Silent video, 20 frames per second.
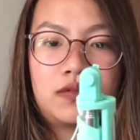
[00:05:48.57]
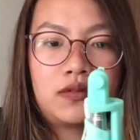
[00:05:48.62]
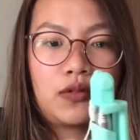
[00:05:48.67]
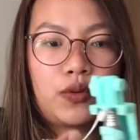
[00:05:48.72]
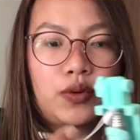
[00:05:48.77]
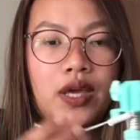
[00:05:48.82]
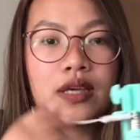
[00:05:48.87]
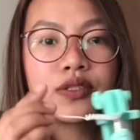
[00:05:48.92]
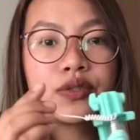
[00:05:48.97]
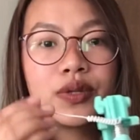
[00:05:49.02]

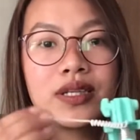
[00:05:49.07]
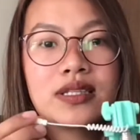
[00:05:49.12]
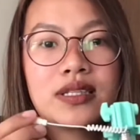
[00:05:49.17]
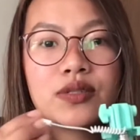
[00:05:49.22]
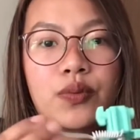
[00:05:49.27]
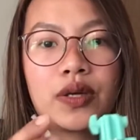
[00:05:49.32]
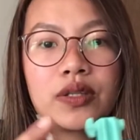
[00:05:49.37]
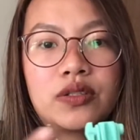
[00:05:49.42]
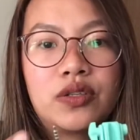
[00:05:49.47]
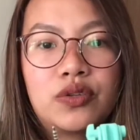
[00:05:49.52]
Okay, so this
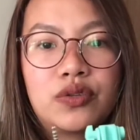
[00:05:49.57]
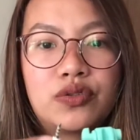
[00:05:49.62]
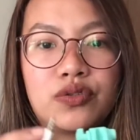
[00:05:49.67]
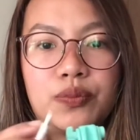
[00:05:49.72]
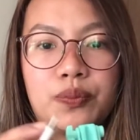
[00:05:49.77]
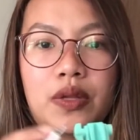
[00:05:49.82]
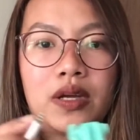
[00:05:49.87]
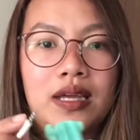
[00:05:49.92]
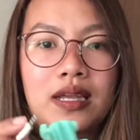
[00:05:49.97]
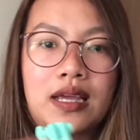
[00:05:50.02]
is what you use to
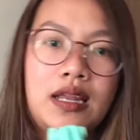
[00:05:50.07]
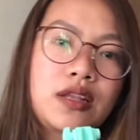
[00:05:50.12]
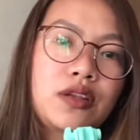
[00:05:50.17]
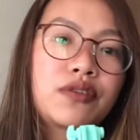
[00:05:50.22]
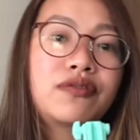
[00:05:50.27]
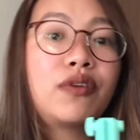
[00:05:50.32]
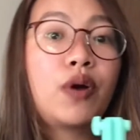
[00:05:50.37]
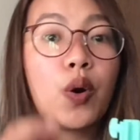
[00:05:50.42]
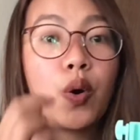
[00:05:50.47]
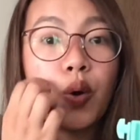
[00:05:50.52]
plug it in
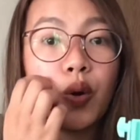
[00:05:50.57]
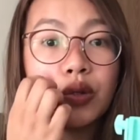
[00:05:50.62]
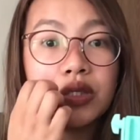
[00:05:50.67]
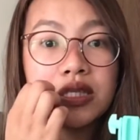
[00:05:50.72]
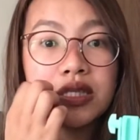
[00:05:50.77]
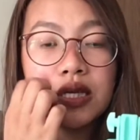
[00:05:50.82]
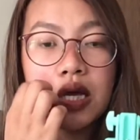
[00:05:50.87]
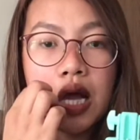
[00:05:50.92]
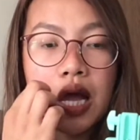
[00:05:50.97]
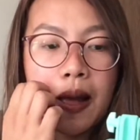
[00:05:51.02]
your
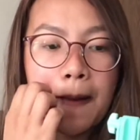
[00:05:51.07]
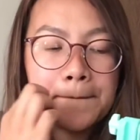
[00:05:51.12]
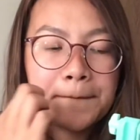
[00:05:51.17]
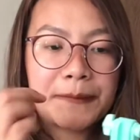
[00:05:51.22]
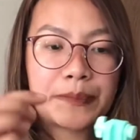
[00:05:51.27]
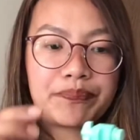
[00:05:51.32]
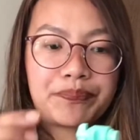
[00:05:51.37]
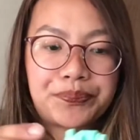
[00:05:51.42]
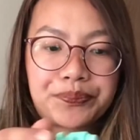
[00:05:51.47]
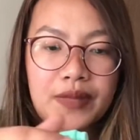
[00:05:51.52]
phones,
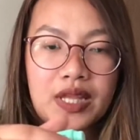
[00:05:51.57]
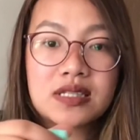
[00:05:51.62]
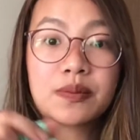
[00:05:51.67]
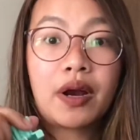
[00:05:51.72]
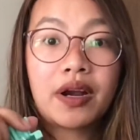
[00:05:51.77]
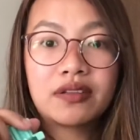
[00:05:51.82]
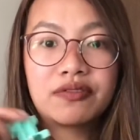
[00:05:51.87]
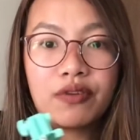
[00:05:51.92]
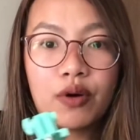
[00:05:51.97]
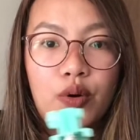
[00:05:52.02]

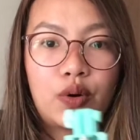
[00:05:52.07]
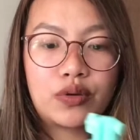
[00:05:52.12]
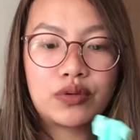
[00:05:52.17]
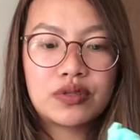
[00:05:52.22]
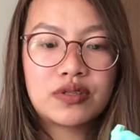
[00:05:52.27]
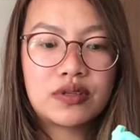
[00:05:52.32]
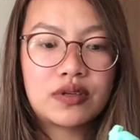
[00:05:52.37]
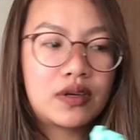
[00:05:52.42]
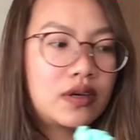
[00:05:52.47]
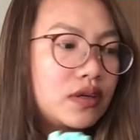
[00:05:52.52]

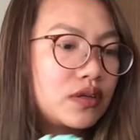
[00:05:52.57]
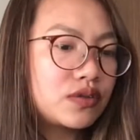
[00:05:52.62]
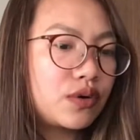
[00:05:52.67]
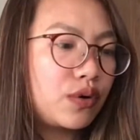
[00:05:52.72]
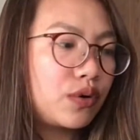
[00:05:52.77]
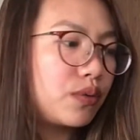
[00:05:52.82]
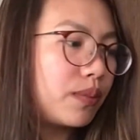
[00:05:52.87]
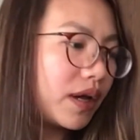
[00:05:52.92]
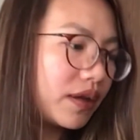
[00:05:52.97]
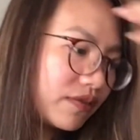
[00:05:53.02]
smartphones. So
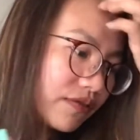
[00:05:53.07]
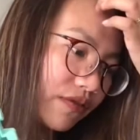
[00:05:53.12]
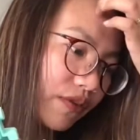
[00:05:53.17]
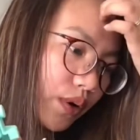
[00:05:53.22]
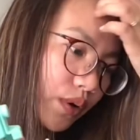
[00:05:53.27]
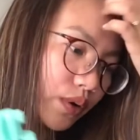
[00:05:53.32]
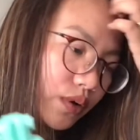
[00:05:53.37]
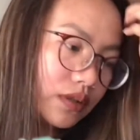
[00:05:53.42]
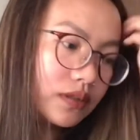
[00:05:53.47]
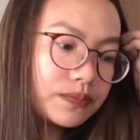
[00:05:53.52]
my
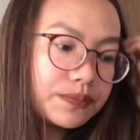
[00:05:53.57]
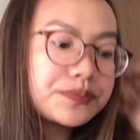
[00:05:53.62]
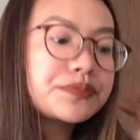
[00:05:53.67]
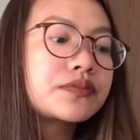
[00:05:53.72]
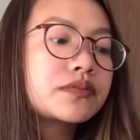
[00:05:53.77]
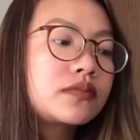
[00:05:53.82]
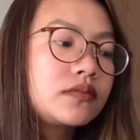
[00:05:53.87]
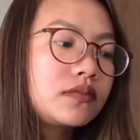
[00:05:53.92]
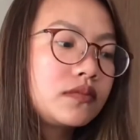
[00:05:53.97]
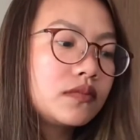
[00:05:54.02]
phone
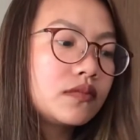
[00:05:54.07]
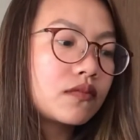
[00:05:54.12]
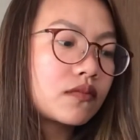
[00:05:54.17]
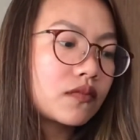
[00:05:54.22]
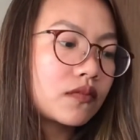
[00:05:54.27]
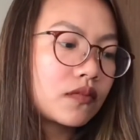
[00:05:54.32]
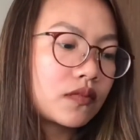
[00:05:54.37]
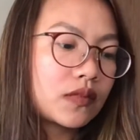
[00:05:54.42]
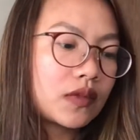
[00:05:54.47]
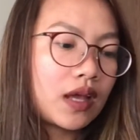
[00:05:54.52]

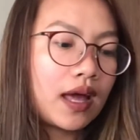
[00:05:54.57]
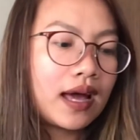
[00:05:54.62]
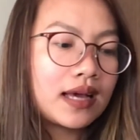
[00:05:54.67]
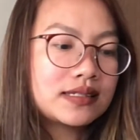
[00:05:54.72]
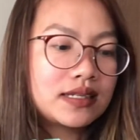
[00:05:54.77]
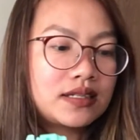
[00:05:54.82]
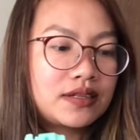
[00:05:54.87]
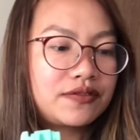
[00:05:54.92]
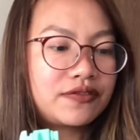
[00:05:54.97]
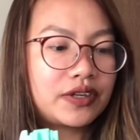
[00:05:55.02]
has
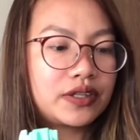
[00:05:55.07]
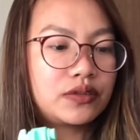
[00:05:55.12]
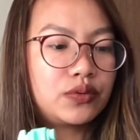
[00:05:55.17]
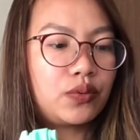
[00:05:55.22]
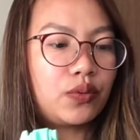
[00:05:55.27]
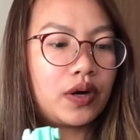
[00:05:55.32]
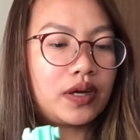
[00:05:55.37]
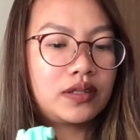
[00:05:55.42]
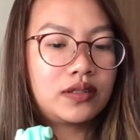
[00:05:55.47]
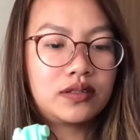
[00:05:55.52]
a different
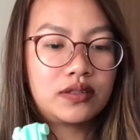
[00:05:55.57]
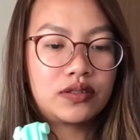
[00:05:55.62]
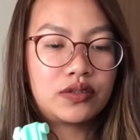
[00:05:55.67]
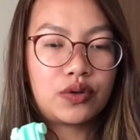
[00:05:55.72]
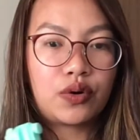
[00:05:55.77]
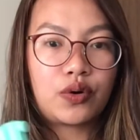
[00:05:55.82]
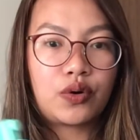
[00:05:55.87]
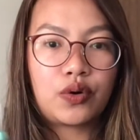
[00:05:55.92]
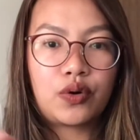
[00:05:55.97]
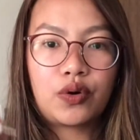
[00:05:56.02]
one, so
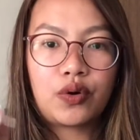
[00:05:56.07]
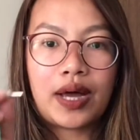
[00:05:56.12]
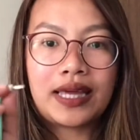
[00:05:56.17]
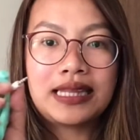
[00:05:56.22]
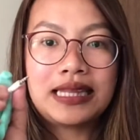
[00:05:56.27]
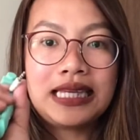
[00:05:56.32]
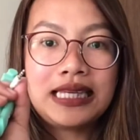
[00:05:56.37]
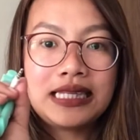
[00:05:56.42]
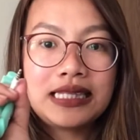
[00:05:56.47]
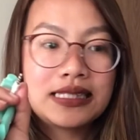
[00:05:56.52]
I
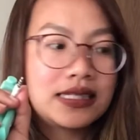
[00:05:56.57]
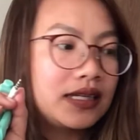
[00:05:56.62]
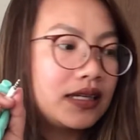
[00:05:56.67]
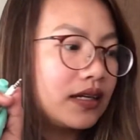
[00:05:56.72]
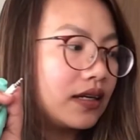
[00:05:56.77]
need